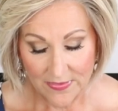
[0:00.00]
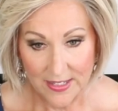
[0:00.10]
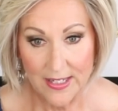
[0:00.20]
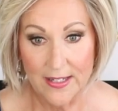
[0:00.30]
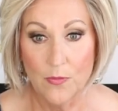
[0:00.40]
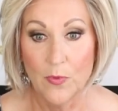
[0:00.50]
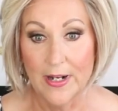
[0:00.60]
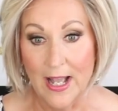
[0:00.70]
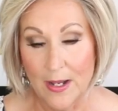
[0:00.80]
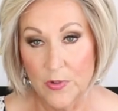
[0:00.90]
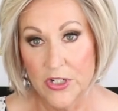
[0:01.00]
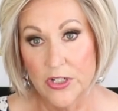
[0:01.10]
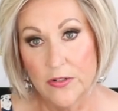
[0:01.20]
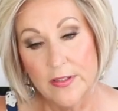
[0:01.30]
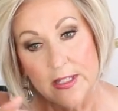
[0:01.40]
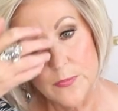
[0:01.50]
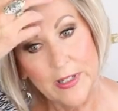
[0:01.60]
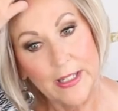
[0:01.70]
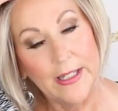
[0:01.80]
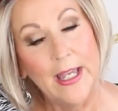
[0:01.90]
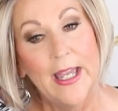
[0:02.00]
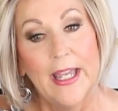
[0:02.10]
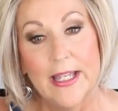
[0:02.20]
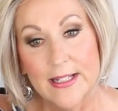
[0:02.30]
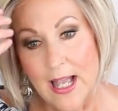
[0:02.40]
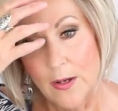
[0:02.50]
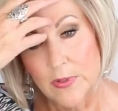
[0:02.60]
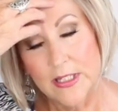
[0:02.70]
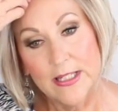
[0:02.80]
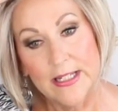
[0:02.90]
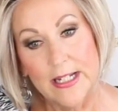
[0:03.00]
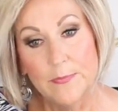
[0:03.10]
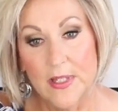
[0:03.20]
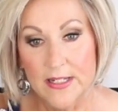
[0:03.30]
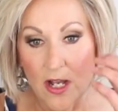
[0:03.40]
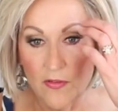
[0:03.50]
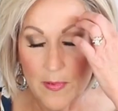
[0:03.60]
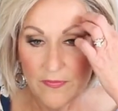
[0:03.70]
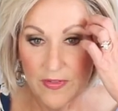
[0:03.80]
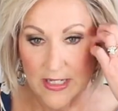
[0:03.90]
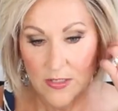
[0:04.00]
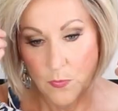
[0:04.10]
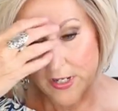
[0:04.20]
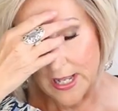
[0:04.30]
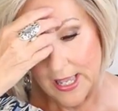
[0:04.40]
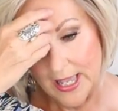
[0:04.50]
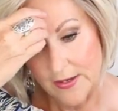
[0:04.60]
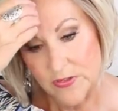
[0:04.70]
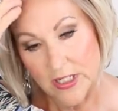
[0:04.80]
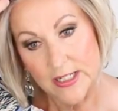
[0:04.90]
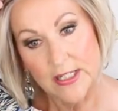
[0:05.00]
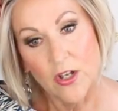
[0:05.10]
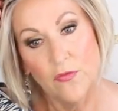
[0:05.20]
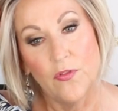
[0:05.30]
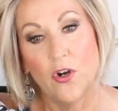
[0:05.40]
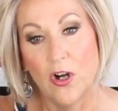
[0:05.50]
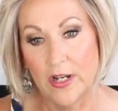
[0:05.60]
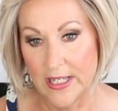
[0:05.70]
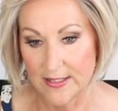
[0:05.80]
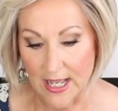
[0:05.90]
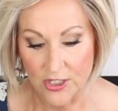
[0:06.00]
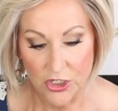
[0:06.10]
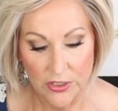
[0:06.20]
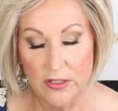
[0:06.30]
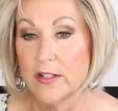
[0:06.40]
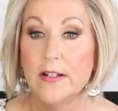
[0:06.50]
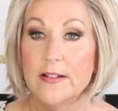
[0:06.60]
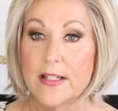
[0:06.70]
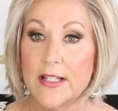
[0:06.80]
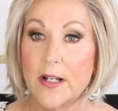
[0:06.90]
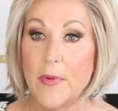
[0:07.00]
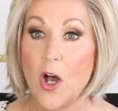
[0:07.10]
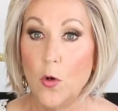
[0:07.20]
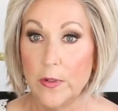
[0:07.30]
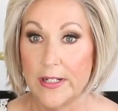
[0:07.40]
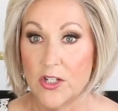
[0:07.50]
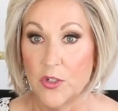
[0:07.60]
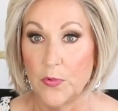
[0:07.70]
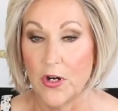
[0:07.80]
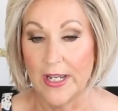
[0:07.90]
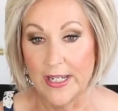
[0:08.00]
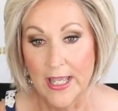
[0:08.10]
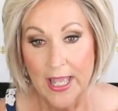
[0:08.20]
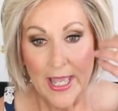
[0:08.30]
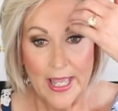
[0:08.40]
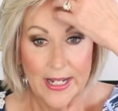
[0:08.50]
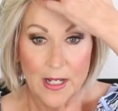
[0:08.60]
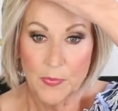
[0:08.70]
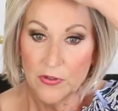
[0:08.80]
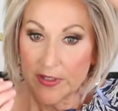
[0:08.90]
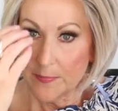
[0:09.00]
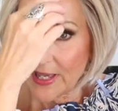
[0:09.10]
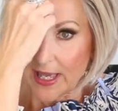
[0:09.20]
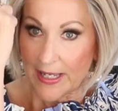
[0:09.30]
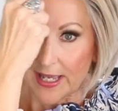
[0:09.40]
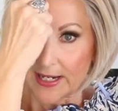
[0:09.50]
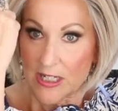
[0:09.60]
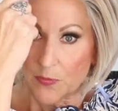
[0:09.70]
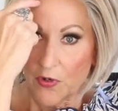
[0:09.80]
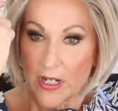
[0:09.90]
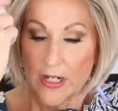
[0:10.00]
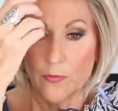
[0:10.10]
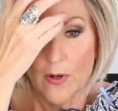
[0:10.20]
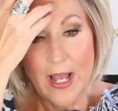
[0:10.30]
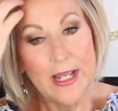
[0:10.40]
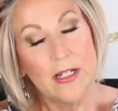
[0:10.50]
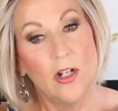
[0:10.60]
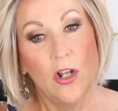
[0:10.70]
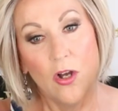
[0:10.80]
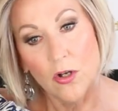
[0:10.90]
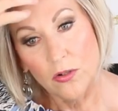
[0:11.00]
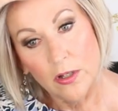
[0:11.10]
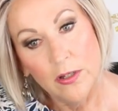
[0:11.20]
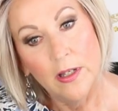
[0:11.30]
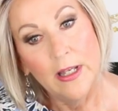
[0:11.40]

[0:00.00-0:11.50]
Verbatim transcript: think what I would do to this wig is I would steam this off my face. What I have done so far is I took some holding spray and I pulled it back and I sprayed it right along